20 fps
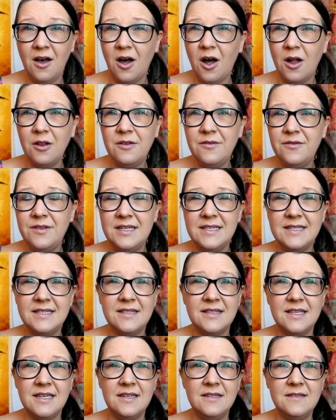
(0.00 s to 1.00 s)
All of these
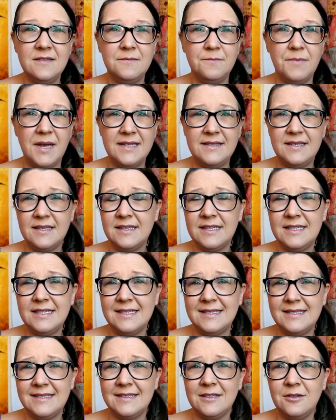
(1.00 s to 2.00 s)
things basically
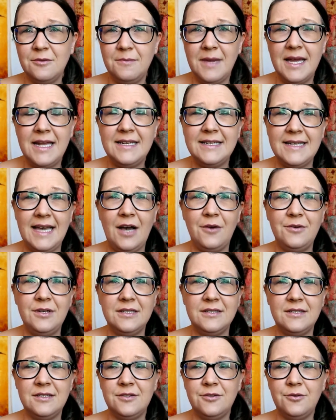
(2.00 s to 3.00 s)
distill men down
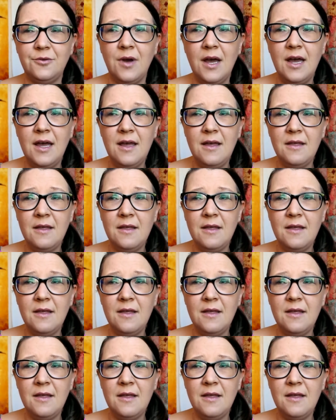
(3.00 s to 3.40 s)
into